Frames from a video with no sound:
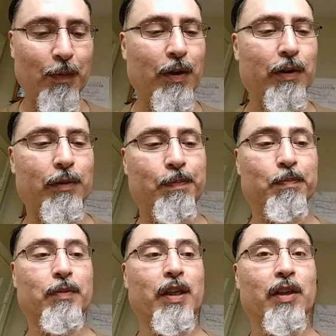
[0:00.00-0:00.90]
I'll
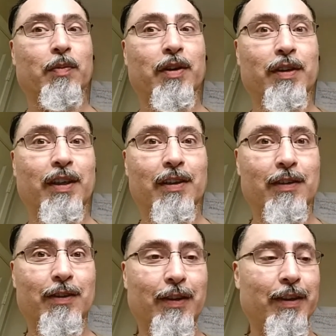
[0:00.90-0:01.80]
take it apart again
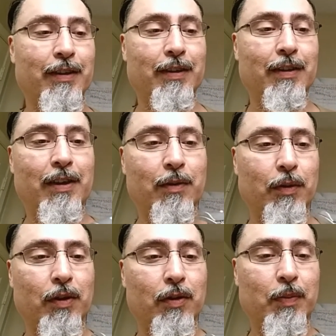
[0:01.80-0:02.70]
and just let it sit out
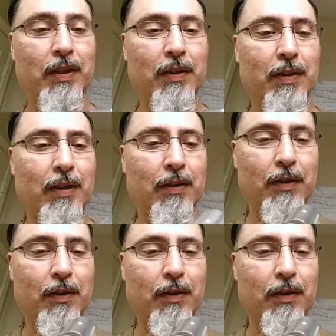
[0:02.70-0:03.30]
with all pieces out